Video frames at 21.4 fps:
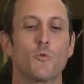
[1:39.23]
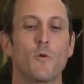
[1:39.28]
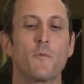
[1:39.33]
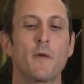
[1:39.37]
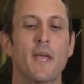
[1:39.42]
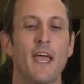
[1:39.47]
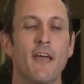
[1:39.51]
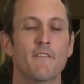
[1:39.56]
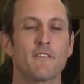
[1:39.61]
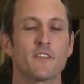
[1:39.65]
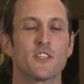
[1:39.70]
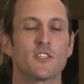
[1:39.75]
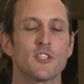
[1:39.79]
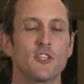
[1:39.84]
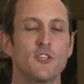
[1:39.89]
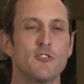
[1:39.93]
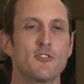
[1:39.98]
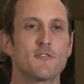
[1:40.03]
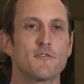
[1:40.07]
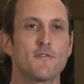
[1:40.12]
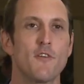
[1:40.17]
When we have this
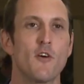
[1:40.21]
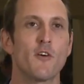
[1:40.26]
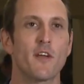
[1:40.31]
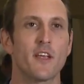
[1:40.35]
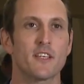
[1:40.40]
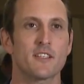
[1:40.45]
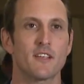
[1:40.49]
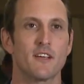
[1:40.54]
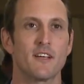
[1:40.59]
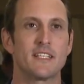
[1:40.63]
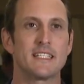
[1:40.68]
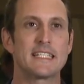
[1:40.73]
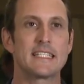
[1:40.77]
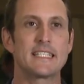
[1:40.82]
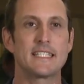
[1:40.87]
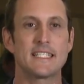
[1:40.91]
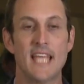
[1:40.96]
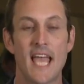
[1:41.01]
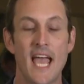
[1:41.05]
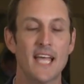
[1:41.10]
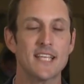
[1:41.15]
huge focus on
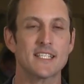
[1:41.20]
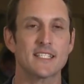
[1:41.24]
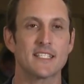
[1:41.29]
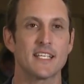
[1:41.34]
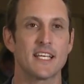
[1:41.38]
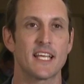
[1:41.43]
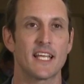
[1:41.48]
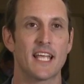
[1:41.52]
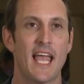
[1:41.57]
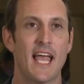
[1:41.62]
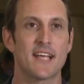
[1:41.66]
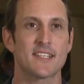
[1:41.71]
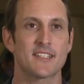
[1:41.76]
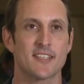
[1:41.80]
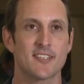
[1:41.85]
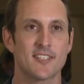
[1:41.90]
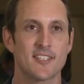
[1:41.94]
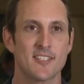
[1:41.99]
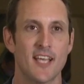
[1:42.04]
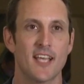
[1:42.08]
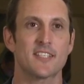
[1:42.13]
testing as
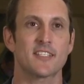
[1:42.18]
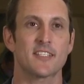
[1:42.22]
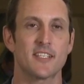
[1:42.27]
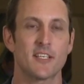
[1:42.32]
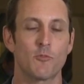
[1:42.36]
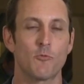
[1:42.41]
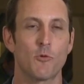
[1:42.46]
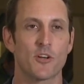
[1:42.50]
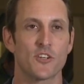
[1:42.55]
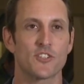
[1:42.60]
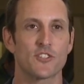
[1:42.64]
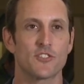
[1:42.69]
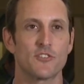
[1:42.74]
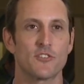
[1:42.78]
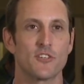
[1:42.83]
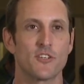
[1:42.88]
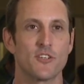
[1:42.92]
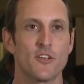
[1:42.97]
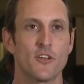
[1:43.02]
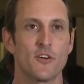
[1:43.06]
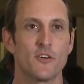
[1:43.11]
assessing what a
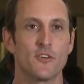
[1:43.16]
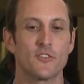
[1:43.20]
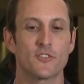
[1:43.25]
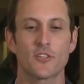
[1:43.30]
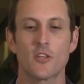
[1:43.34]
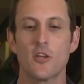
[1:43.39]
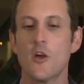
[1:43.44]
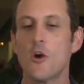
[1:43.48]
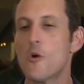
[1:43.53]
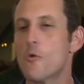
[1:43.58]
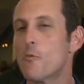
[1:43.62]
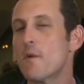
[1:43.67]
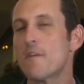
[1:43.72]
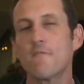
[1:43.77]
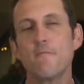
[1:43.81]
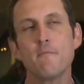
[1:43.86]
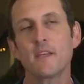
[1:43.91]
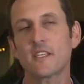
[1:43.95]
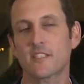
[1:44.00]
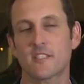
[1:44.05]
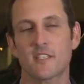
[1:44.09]
student knows,
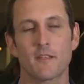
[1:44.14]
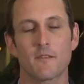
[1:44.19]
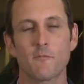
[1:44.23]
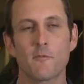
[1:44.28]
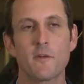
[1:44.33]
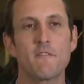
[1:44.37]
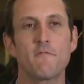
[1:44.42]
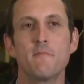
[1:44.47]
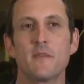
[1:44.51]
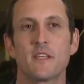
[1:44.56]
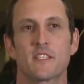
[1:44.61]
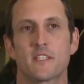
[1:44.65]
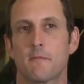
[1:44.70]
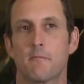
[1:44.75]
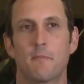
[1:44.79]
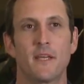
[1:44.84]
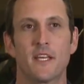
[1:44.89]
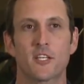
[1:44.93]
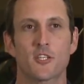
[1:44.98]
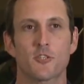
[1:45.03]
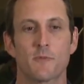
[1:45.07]
we've missed We've missed the
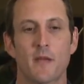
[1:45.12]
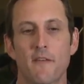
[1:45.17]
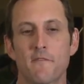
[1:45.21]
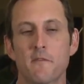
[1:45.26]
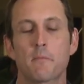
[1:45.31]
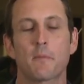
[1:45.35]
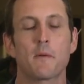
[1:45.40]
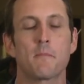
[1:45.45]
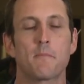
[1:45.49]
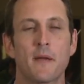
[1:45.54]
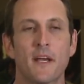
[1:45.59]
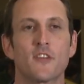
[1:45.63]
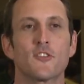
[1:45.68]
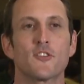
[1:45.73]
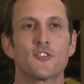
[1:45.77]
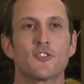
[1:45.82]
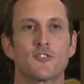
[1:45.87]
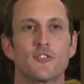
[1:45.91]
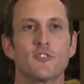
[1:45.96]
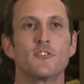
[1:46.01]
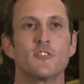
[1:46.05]
picture. We haven't prepared
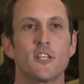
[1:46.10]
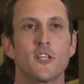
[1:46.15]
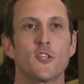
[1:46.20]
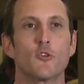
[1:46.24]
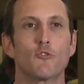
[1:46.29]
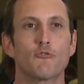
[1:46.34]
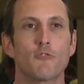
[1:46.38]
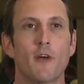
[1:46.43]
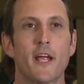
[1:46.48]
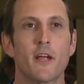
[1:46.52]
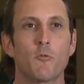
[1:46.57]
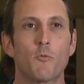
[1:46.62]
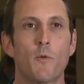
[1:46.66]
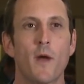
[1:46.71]
the student in the right